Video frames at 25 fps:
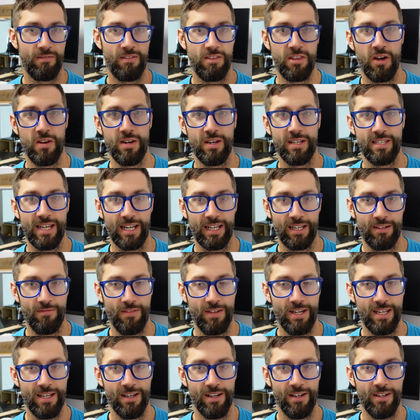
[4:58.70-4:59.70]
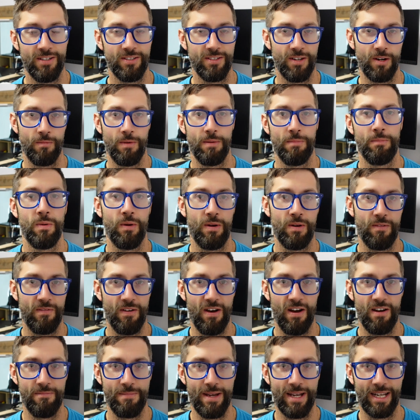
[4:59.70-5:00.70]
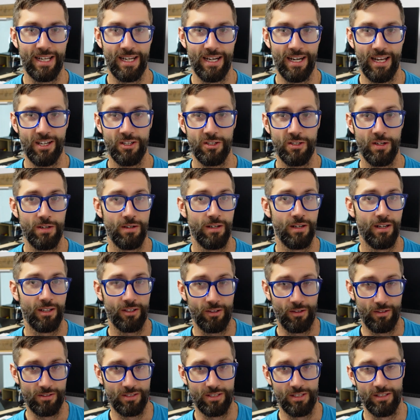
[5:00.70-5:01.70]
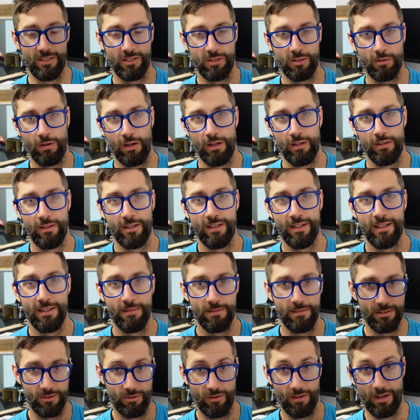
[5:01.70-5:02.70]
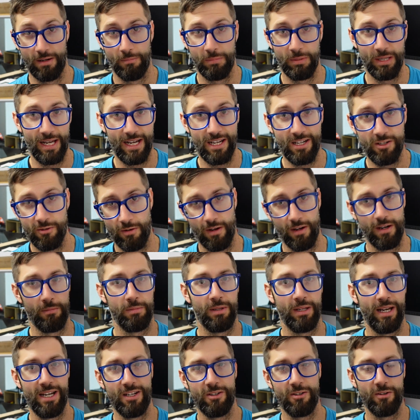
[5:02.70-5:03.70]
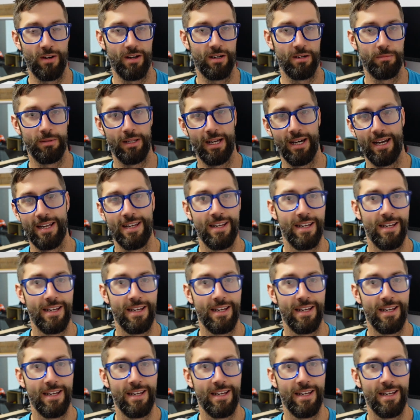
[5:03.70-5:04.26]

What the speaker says: 30-second videos on a 1.5 meg connection, constantly scrolling, trying to play.